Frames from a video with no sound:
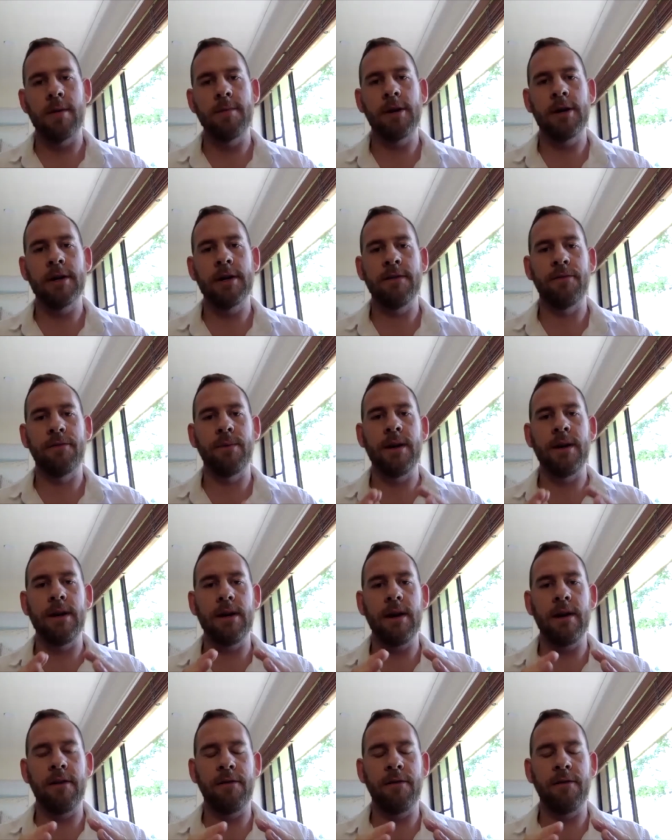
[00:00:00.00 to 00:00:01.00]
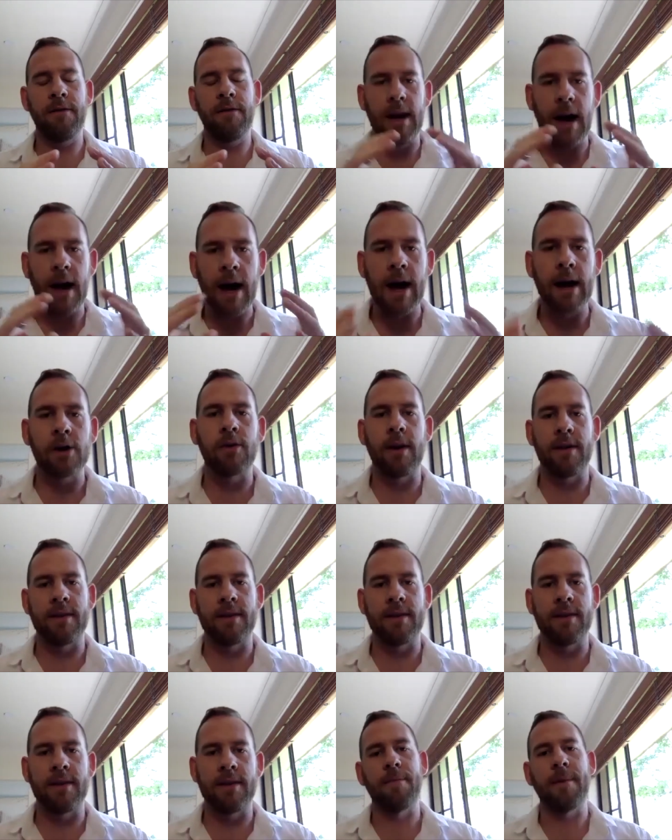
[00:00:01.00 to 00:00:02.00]
Because if we if we are creating the
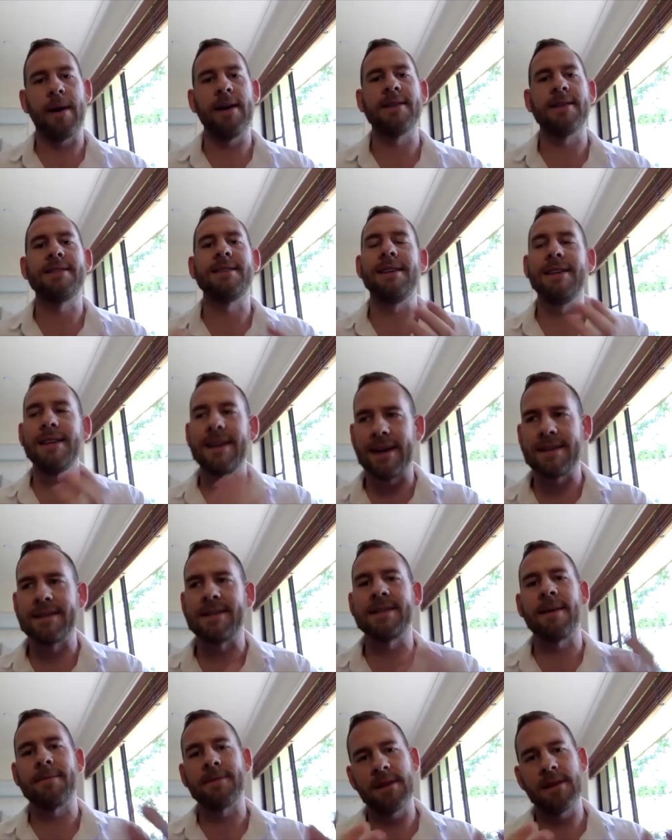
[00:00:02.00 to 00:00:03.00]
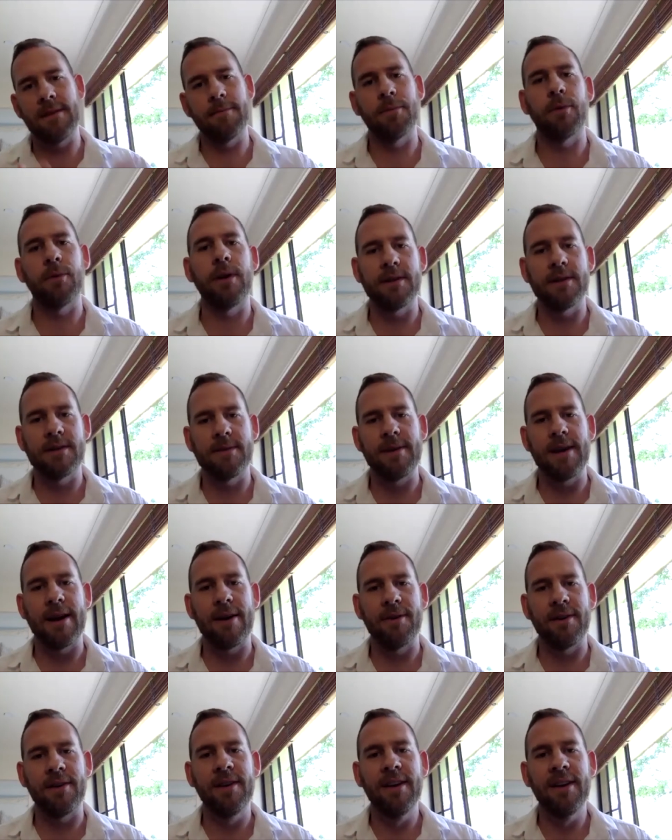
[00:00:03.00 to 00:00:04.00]
safe space, then yes, it's up to the employer to be
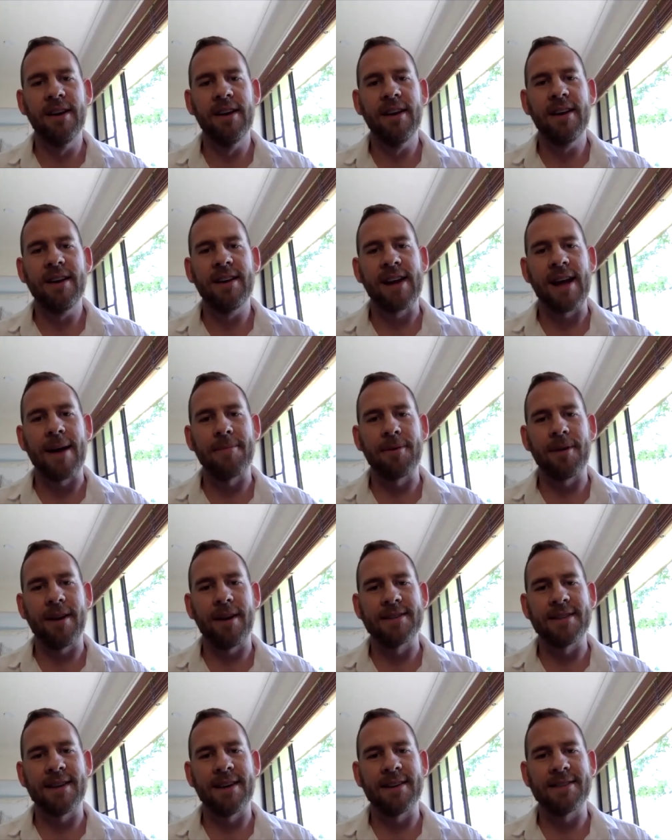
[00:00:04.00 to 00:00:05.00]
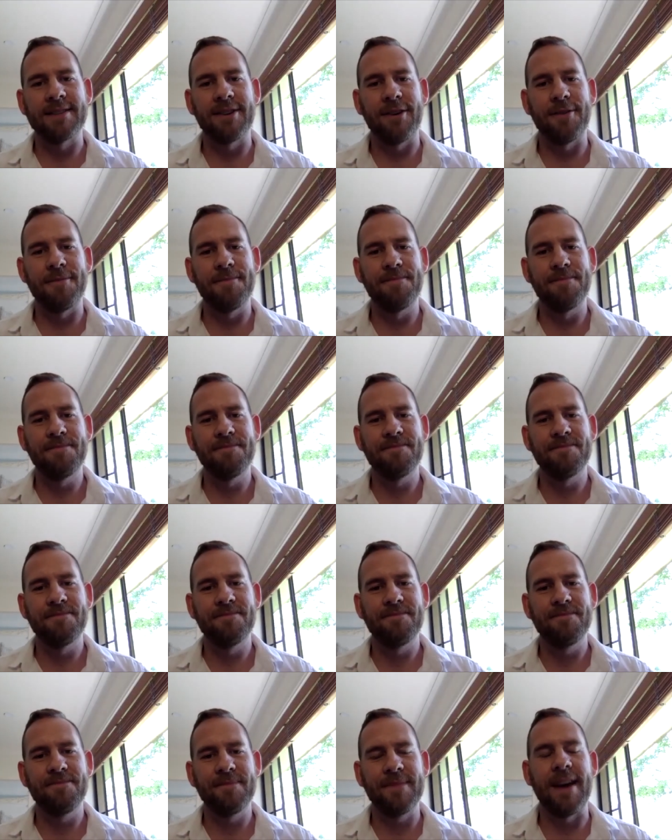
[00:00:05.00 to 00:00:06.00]
able to capitalize that. So
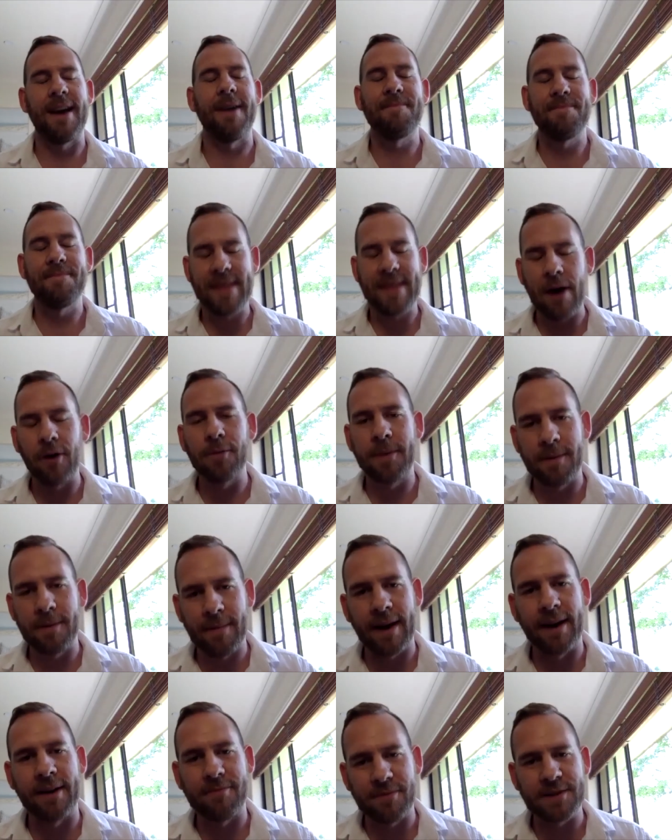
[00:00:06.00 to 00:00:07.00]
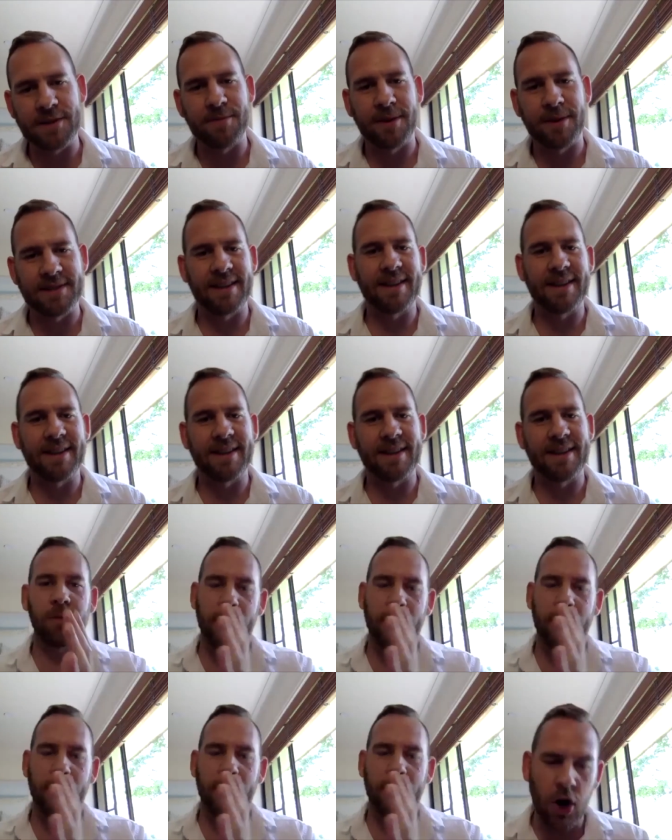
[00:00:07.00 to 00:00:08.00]
yeah, that would be my response. And I think
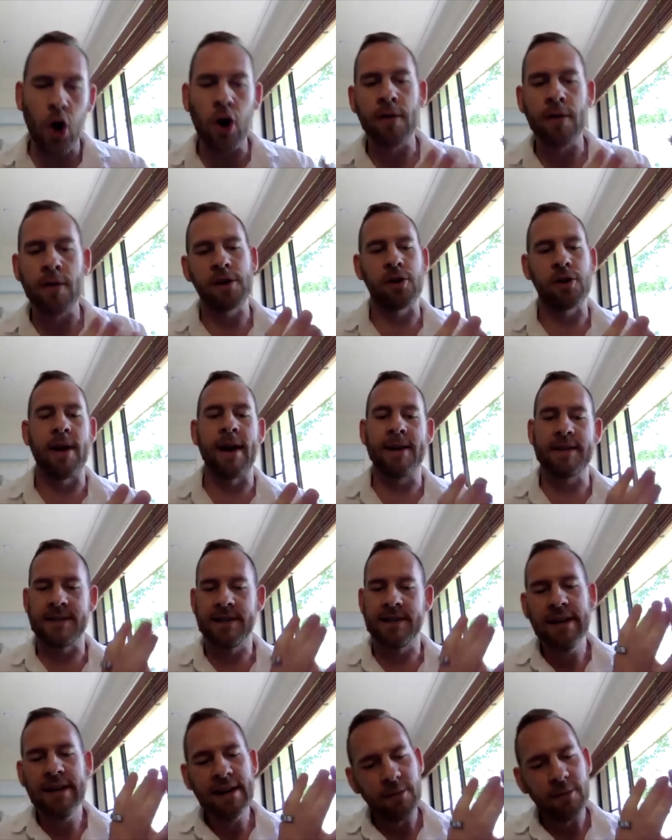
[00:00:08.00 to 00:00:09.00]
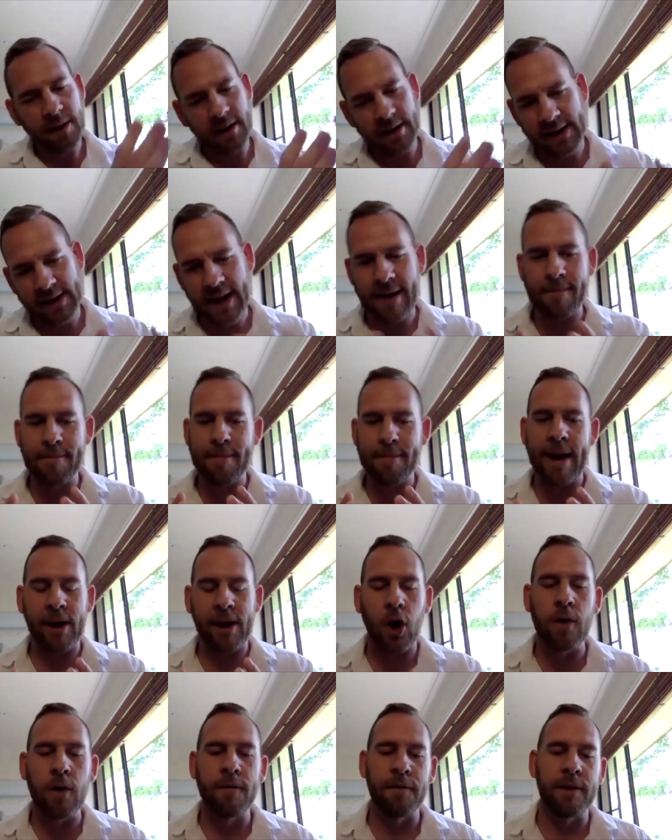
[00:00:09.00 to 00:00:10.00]
we're in an overcorrect. We're going to come back
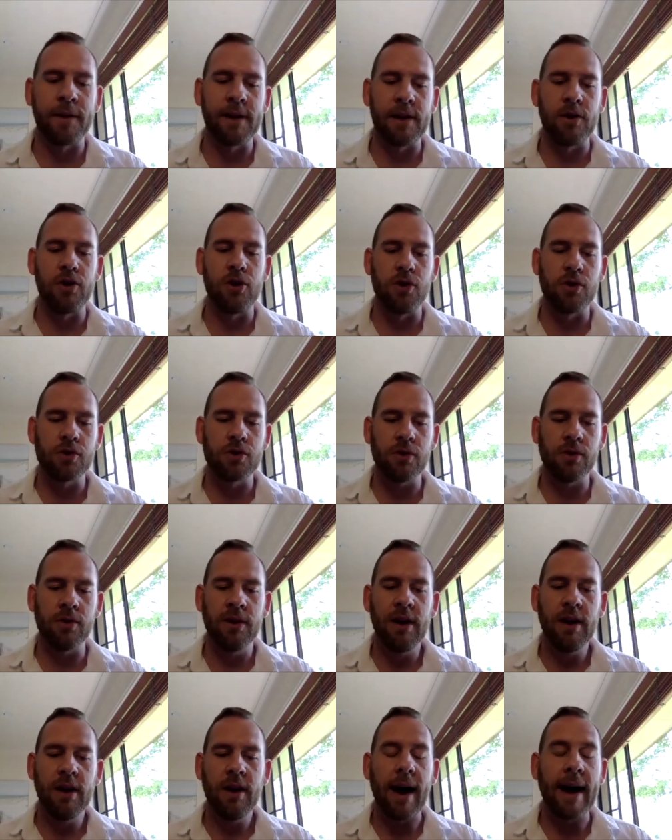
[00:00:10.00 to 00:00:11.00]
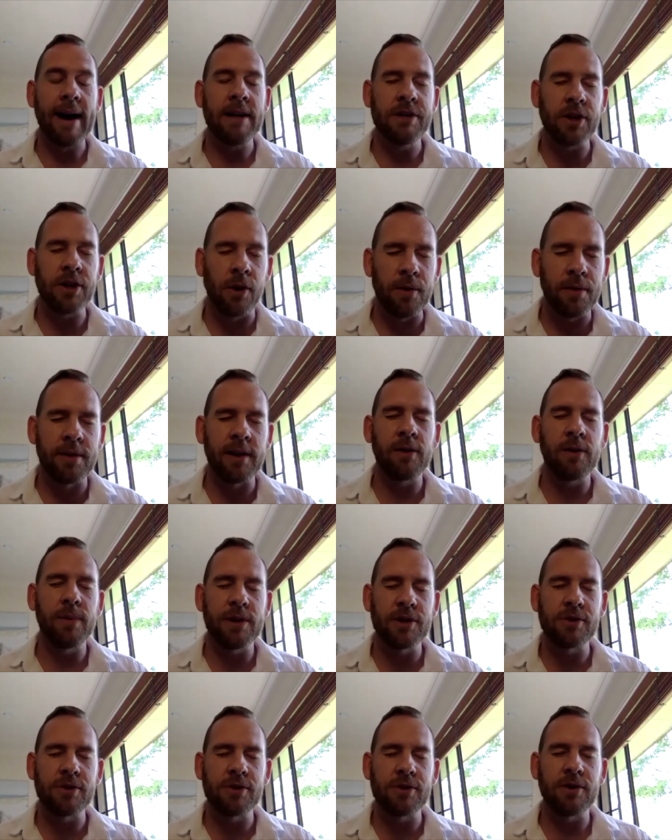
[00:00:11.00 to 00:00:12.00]
hopefully to neutral. I don't think we mm-hmm.